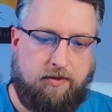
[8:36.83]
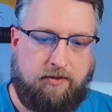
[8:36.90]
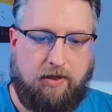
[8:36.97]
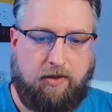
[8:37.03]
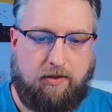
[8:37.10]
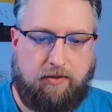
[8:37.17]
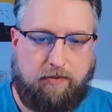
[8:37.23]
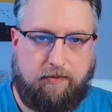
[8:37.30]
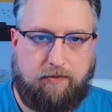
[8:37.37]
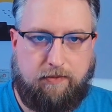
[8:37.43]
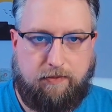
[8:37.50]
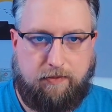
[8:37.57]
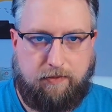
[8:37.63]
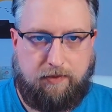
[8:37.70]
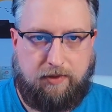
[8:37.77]
So
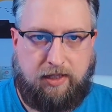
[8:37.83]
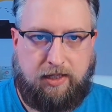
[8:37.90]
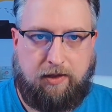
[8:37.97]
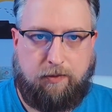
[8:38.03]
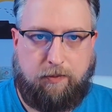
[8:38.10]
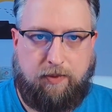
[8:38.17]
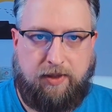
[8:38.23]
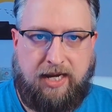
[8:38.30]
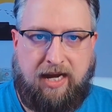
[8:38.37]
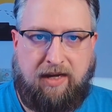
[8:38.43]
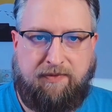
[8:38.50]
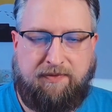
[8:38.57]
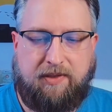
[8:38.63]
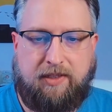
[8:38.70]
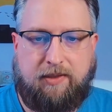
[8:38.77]
uh, we
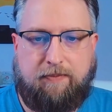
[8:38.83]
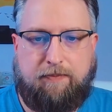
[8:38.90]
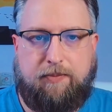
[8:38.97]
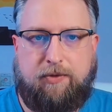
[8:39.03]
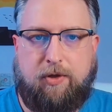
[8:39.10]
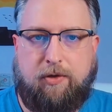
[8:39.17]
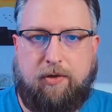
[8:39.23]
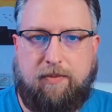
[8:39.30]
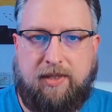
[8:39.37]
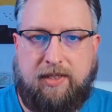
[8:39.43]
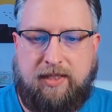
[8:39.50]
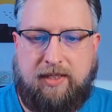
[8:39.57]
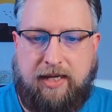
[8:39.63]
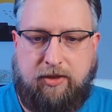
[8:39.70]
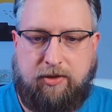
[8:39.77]
have a
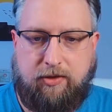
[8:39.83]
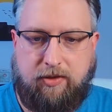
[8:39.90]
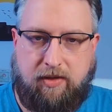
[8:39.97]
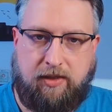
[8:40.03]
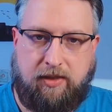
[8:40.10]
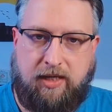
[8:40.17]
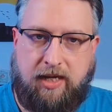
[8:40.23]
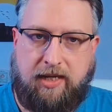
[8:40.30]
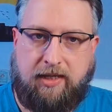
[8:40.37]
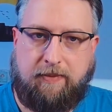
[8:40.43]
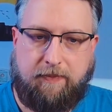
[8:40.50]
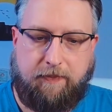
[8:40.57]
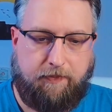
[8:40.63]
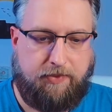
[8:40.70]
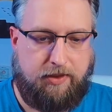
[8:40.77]
documentation
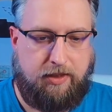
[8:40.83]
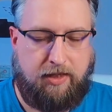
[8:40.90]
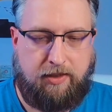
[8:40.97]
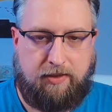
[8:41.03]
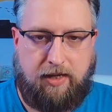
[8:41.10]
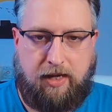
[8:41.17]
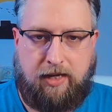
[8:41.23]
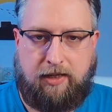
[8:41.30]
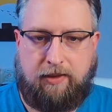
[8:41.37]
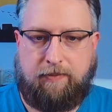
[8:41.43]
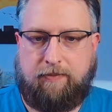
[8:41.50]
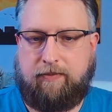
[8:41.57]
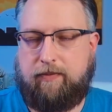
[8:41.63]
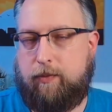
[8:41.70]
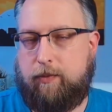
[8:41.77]
online that
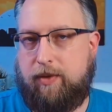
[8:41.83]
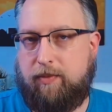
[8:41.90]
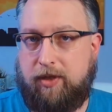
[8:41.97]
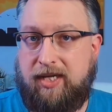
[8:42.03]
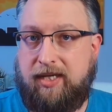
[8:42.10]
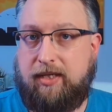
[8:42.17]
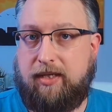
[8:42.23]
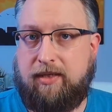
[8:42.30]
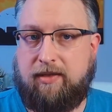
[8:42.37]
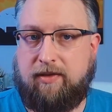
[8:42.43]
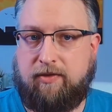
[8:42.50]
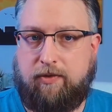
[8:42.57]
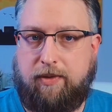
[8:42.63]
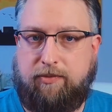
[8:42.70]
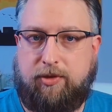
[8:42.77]
um, we will link in the
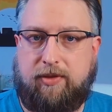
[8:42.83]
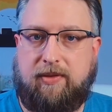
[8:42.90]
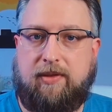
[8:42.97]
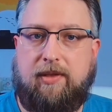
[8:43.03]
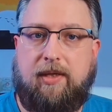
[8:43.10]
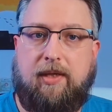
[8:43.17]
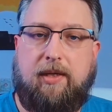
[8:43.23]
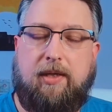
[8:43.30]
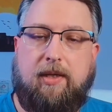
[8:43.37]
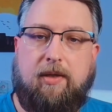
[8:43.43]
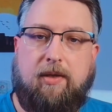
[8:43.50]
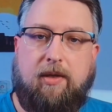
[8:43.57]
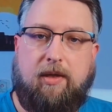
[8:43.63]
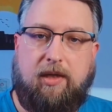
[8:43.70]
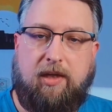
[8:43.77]
description
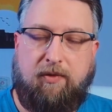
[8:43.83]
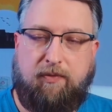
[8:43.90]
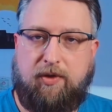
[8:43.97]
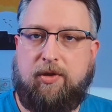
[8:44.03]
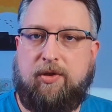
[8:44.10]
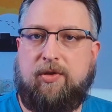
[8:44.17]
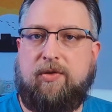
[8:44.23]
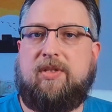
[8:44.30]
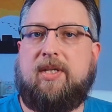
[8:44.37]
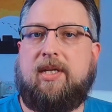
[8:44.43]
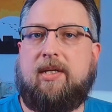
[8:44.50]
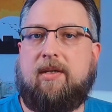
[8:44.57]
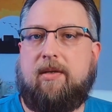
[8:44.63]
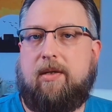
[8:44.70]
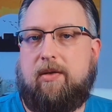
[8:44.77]
if you're
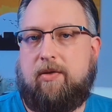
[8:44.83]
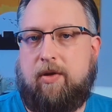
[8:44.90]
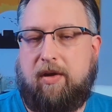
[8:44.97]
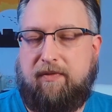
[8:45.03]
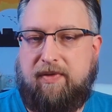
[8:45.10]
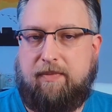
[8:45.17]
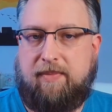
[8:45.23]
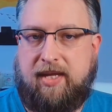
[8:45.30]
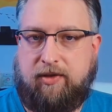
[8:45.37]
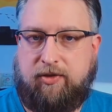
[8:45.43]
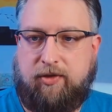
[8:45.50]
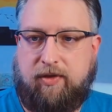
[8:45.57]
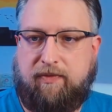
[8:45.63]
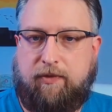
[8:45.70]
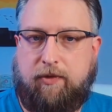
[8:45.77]
using Config
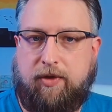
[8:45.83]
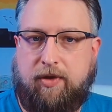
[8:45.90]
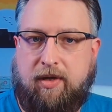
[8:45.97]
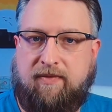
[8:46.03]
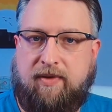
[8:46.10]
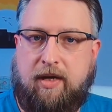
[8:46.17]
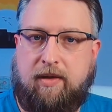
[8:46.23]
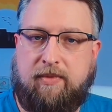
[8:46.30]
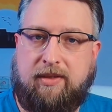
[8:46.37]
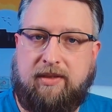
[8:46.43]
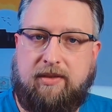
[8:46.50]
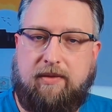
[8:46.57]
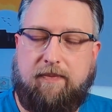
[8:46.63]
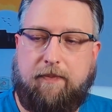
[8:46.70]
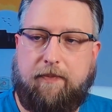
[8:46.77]
Manager for your
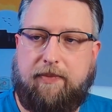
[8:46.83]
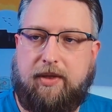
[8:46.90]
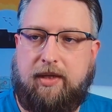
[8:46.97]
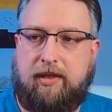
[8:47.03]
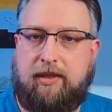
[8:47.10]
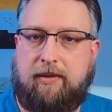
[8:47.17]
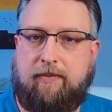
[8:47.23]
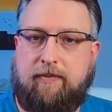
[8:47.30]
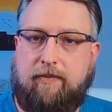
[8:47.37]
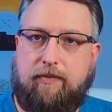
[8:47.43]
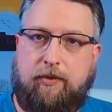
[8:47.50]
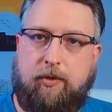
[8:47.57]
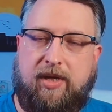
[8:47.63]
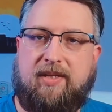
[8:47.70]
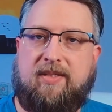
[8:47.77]
environment, um,
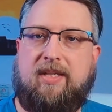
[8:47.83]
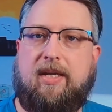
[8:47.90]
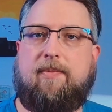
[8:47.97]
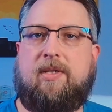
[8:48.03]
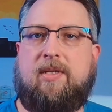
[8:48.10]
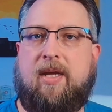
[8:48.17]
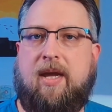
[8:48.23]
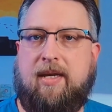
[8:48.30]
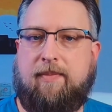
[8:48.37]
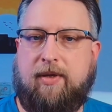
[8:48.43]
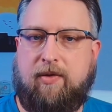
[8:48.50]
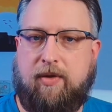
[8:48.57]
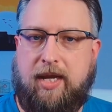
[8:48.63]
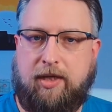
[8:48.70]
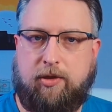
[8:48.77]
you can set up a
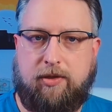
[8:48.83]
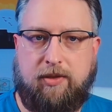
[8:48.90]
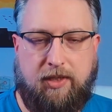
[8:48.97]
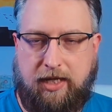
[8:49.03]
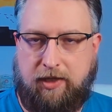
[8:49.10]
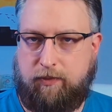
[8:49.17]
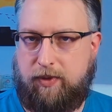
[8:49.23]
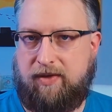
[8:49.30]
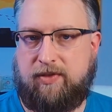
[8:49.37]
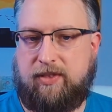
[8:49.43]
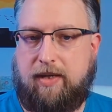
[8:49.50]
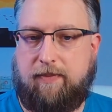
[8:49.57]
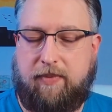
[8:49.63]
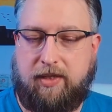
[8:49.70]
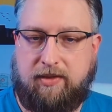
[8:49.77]
dynamic collection, and we have
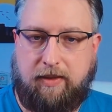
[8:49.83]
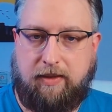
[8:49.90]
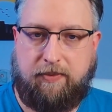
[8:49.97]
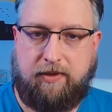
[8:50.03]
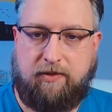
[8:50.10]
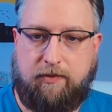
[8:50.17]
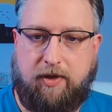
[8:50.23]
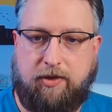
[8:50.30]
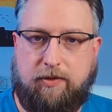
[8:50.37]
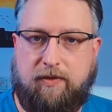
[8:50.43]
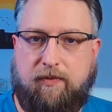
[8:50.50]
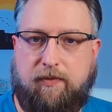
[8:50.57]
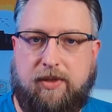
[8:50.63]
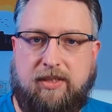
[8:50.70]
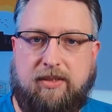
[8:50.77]
step-by-step -step
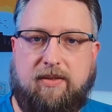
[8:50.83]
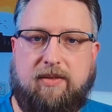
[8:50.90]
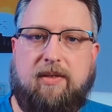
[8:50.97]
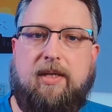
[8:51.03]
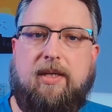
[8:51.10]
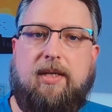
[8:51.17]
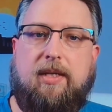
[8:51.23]
instructions for this,